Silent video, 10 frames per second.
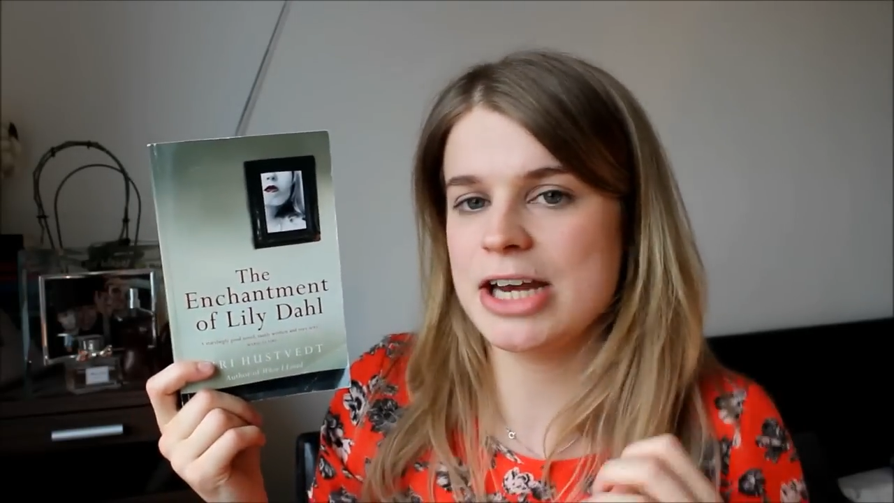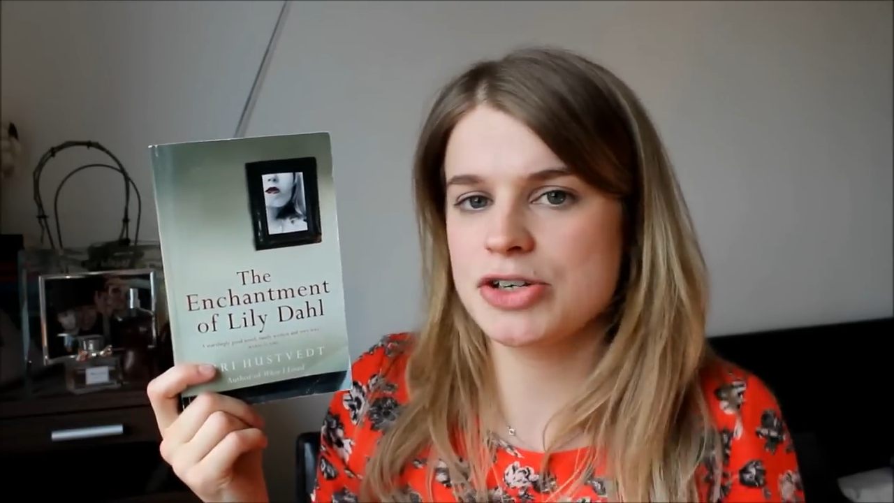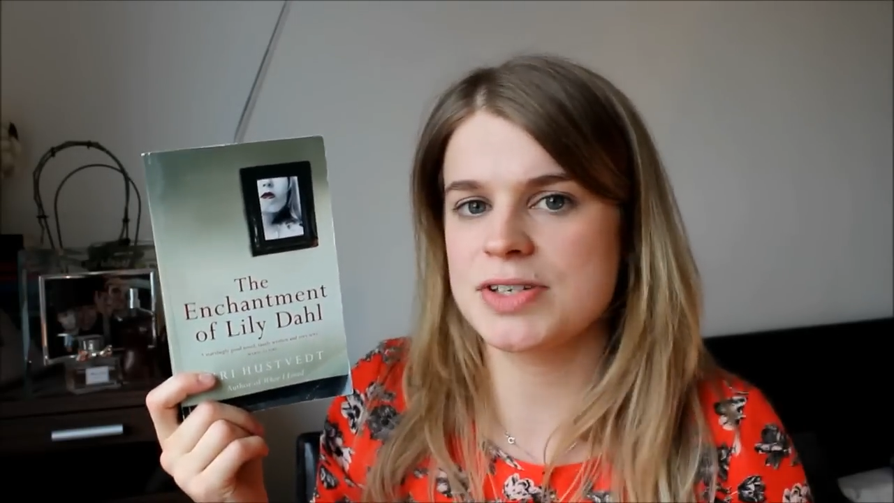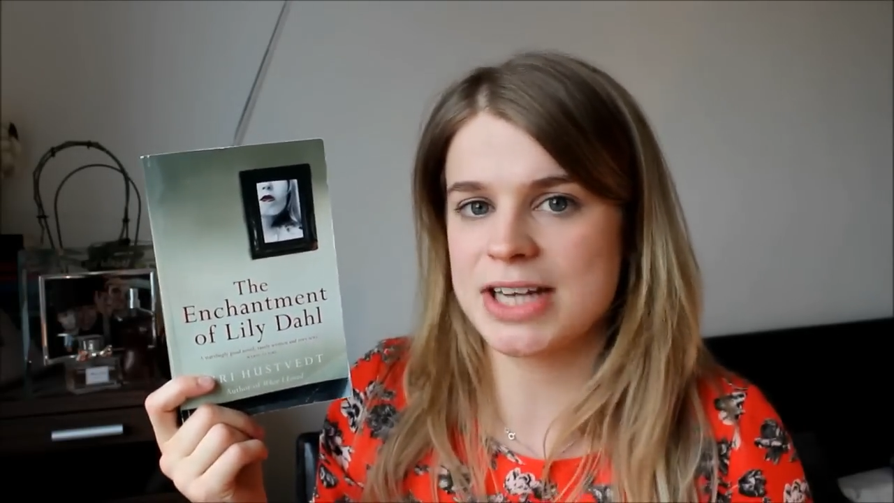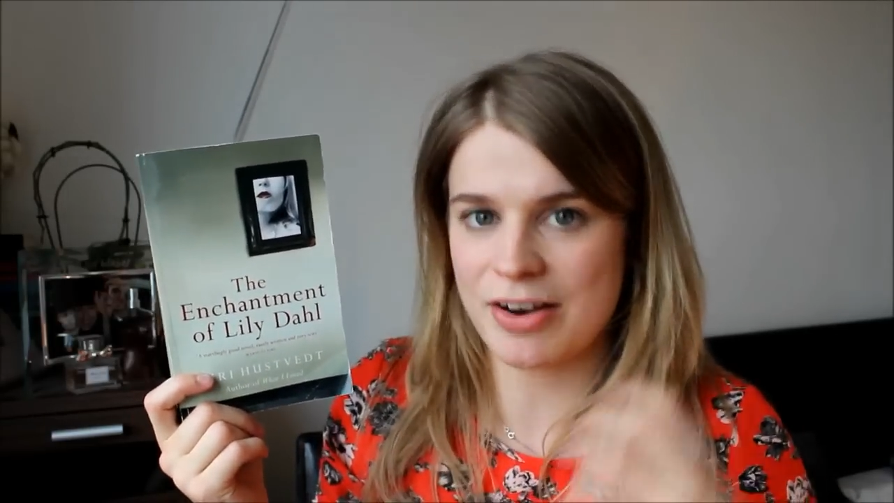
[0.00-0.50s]

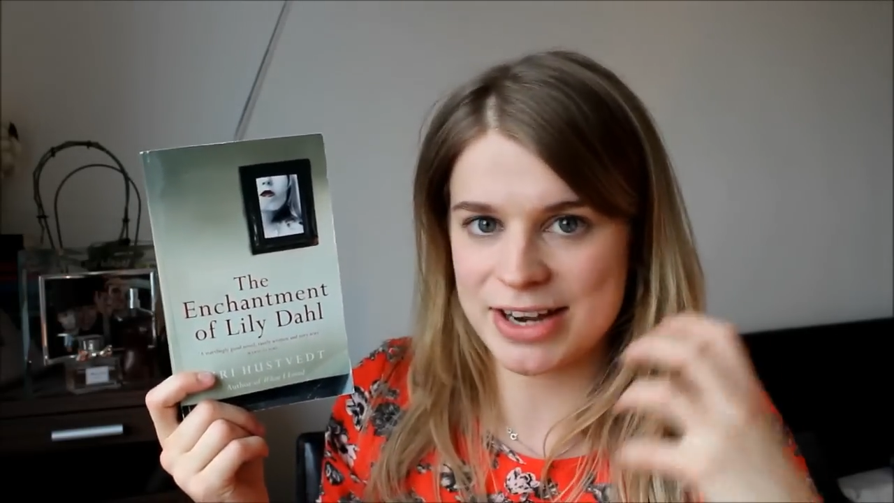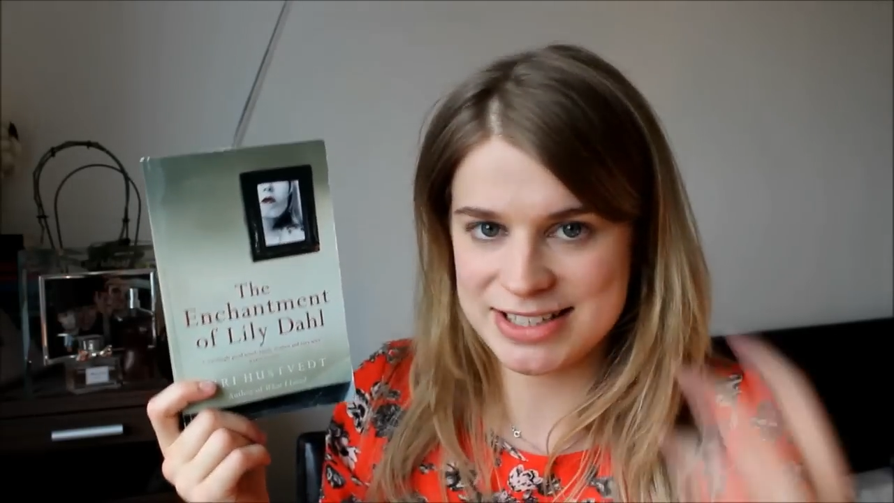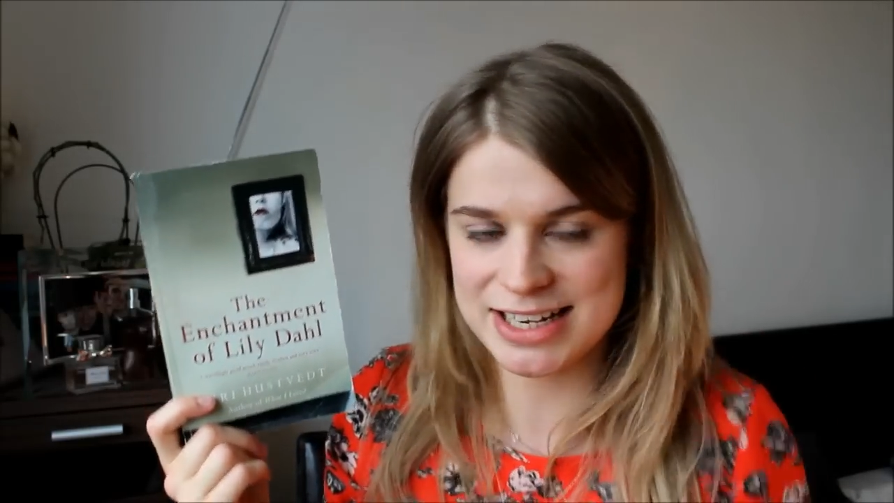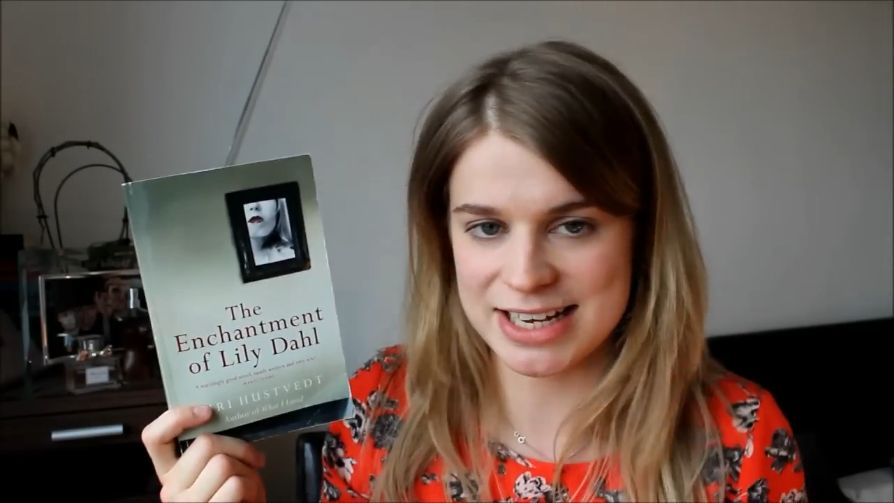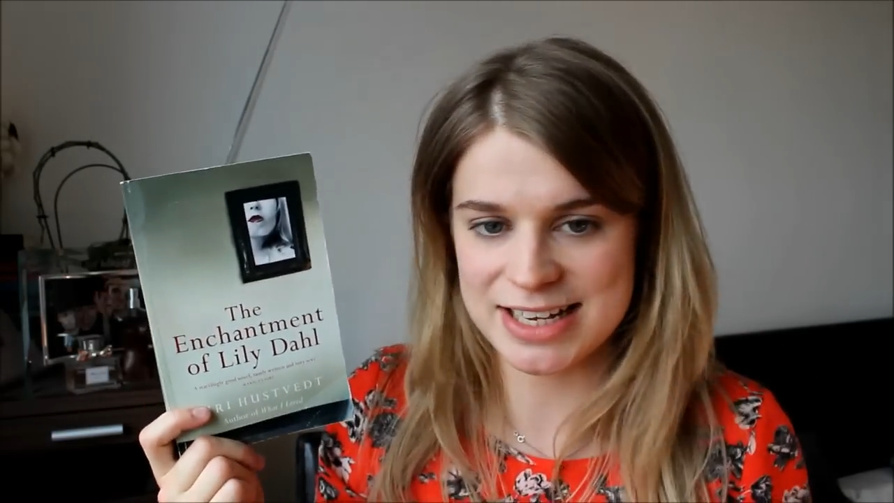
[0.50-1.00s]
interesting
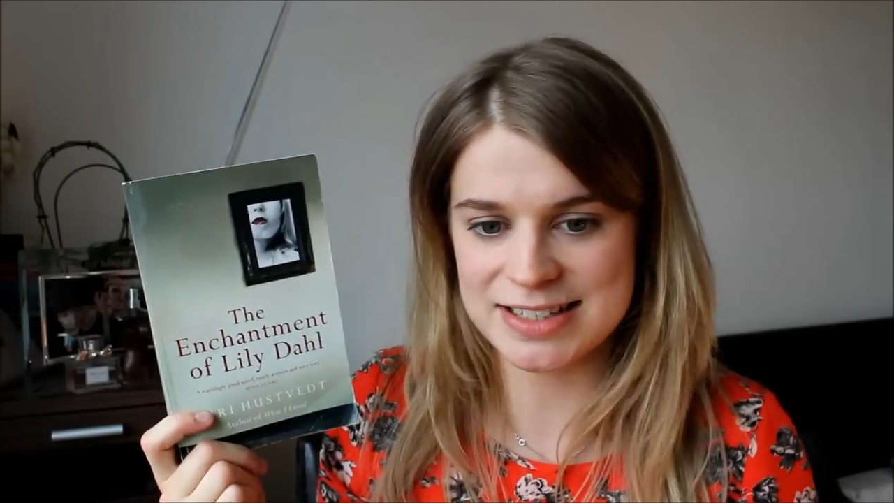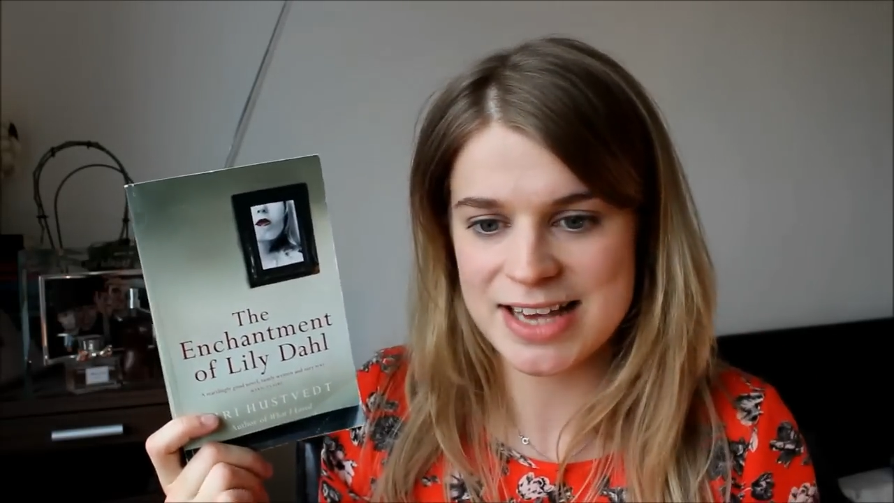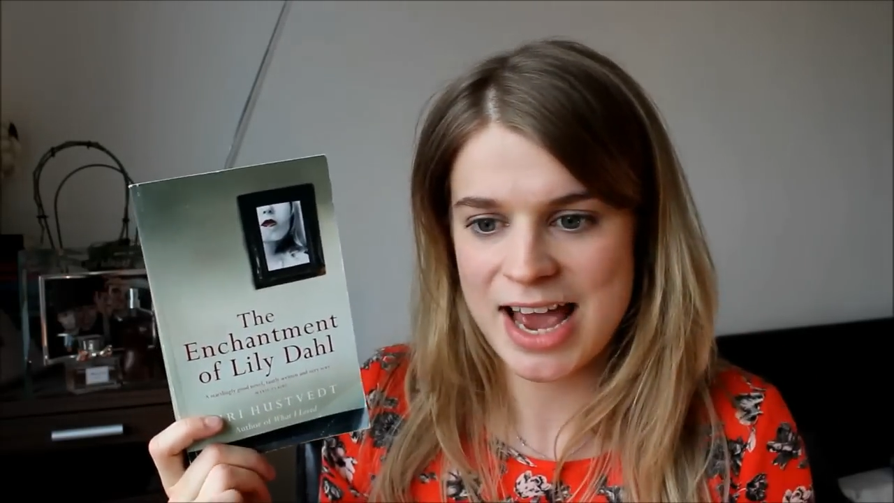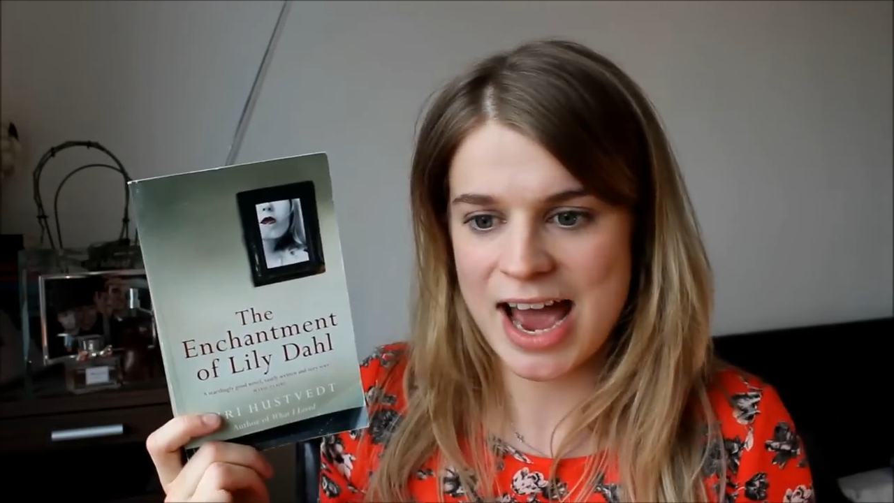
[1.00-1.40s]
ideas